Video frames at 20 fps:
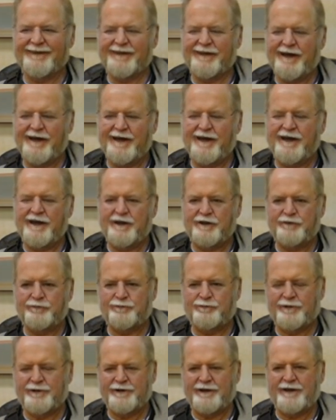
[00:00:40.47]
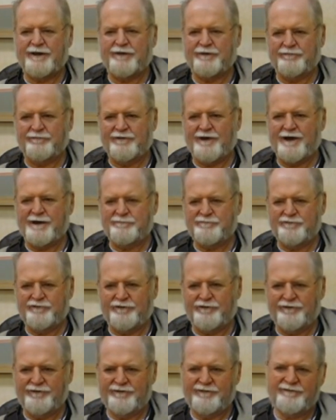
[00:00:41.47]
I had run out of
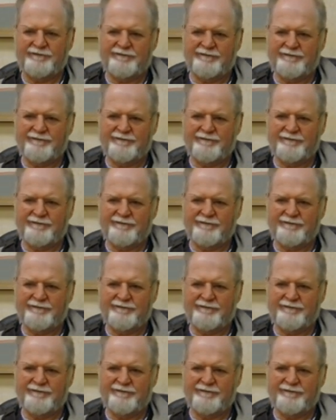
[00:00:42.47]
options.